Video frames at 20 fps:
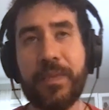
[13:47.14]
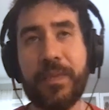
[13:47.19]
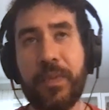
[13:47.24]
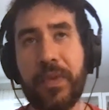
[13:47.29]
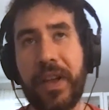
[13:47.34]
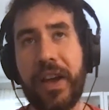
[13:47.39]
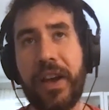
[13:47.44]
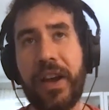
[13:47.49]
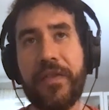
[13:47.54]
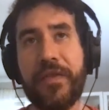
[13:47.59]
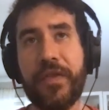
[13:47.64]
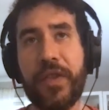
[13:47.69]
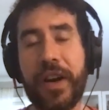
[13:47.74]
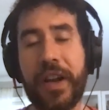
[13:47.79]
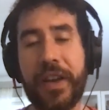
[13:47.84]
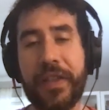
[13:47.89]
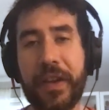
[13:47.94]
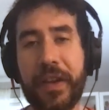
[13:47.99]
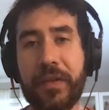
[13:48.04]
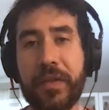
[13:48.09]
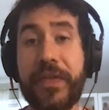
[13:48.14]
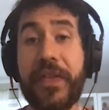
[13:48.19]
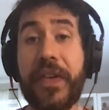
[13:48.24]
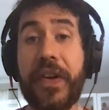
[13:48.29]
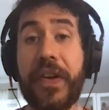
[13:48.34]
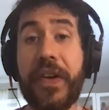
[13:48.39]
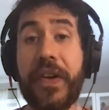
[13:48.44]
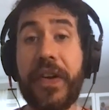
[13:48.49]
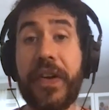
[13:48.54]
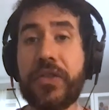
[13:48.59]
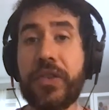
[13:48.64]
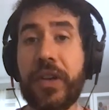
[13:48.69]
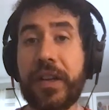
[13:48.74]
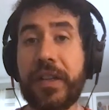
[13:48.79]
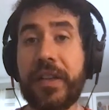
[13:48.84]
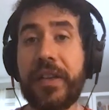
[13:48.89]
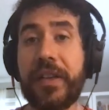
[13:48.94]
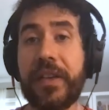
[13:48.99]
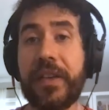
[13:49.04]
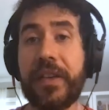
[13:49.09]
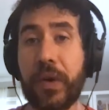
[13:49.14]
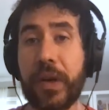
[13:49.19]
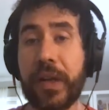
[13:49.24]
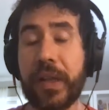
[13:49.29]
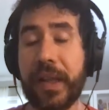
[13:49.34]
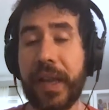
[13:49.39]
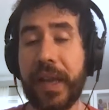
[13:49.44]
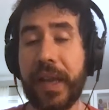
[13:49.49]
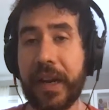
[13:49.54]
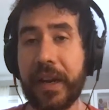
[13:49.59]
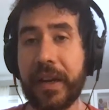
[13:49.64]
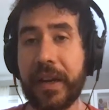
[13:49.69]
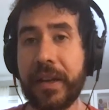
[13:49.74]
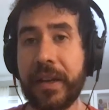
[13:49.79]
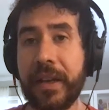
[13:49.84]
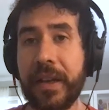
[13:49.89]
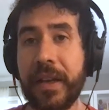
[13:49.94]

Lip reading: playoff run, I think, was very instructive for Atlanta.